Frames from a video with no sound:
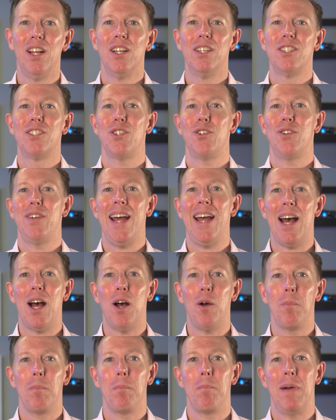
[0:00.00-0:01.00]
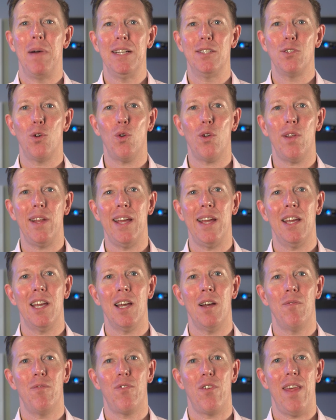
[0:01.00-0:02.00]
So now my total
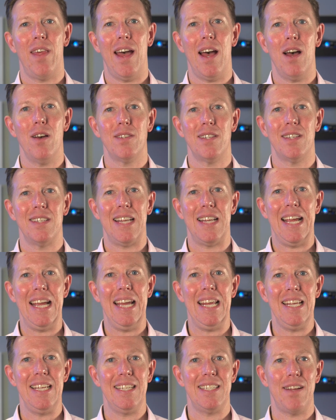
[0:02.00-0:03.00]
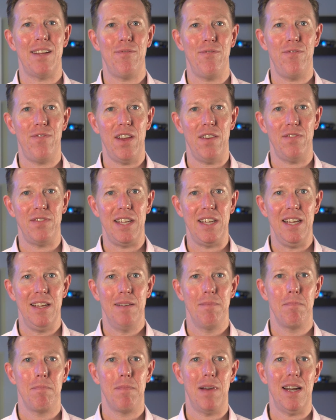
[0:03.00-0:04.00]
income for the house is $87.50
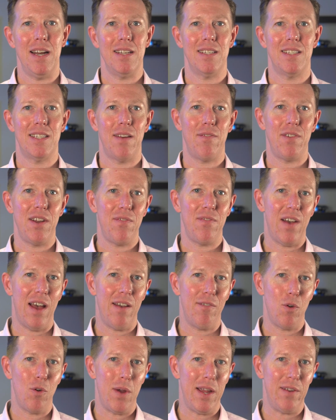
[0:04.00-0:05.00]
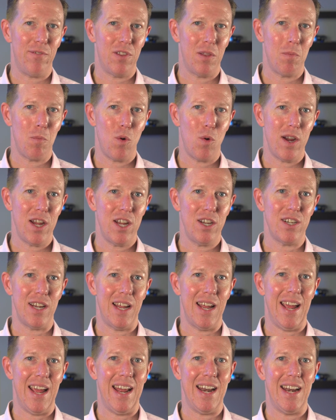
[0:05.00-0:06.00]
minus $75.08 for the mortgage
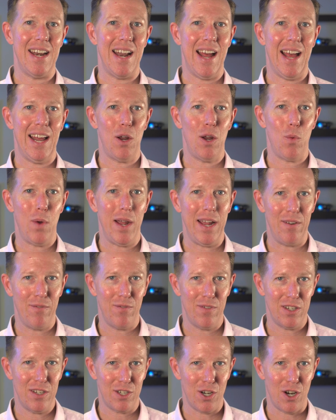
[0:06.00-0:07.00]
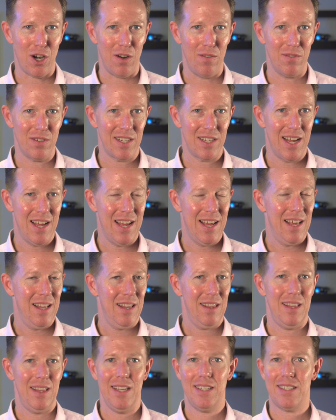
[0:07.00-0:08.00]
and $908 in reserves.
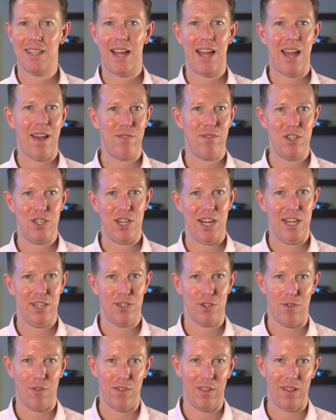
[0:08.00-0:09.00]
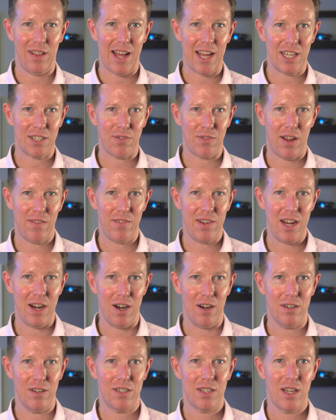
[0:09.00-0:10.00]
This I haven't changed over the last 5
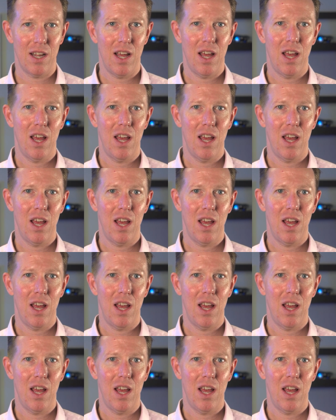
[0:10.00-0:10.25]
years.